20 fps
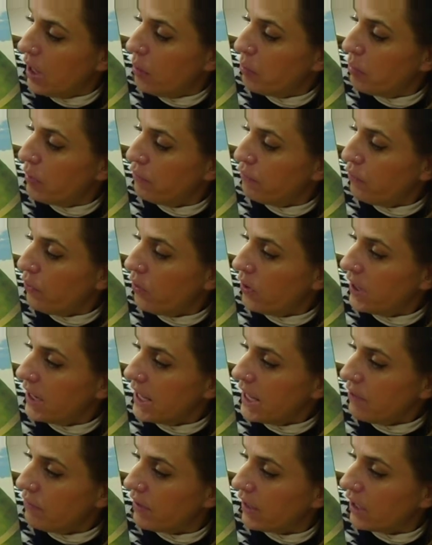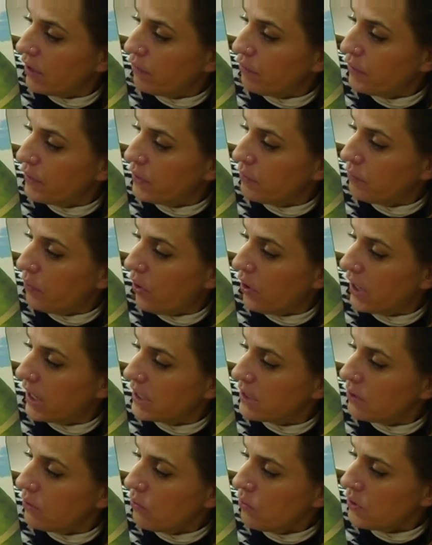before leaving for the
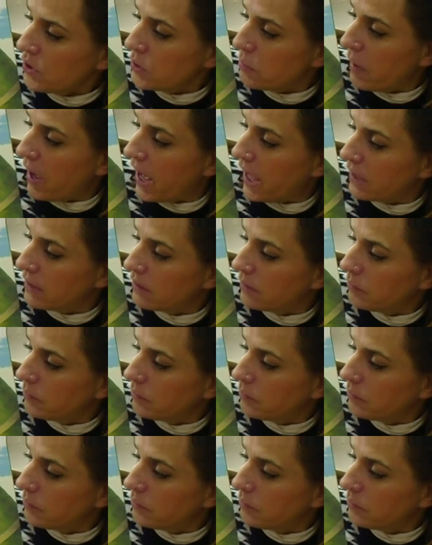rocket launch pad.